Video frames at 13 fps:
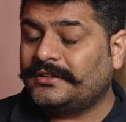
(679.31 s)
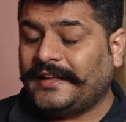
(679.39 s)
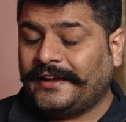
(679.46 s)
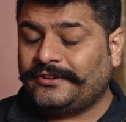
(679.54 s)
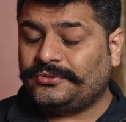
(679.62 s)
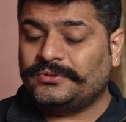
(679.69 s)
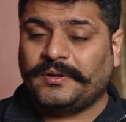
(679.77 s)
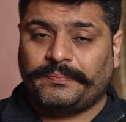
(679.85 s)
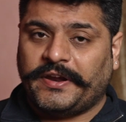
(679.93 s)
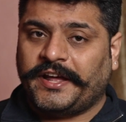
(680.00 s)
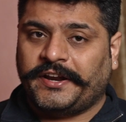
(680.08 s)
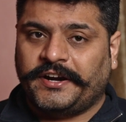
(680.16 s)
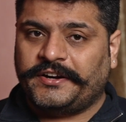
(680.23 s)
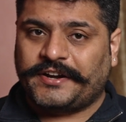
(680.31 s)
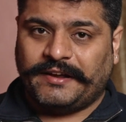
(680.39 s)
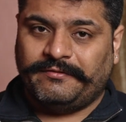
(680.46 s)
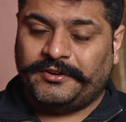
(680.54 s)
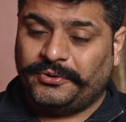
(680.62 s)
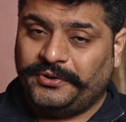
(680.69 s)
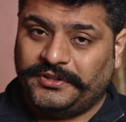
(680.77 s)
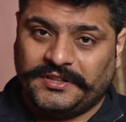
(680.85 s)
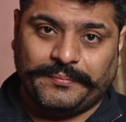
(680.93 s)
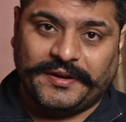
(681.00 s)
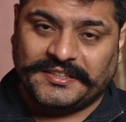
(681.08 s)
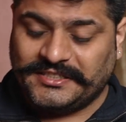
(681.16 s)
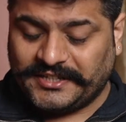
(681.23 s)
thanks to the planar driver doing the
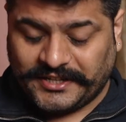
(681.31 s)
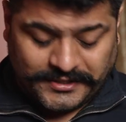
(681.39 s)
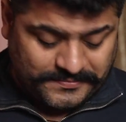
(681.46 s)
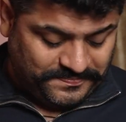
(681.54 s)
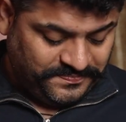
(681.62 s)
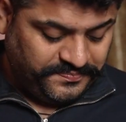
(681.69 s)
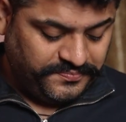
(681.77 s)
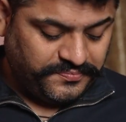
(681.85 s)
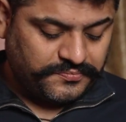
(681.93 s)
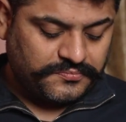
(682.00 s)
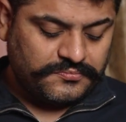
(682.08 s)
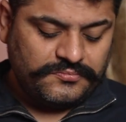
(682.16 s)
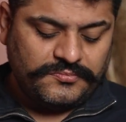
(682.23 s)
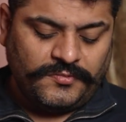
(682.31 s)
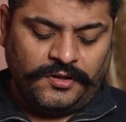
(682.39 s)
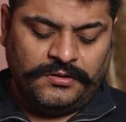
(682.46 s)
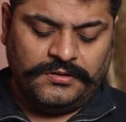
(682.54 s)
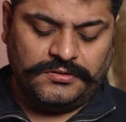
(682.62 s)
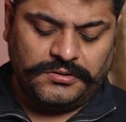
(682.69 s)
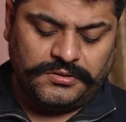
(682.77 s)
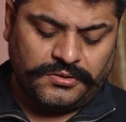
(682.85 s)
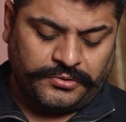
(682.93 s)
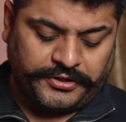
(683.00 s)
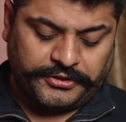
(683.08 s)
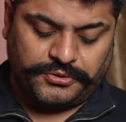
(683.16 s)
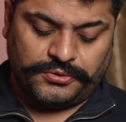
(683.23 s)
magic here.
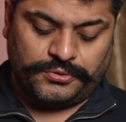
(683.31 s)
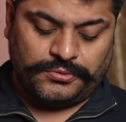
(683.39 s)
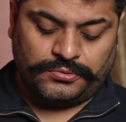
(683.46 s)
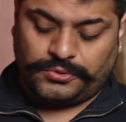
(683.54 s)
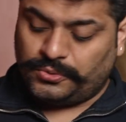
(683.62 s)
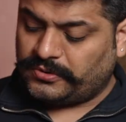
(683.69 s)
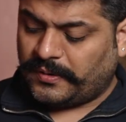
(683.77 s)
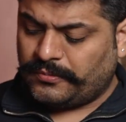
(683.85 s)
Okay, so to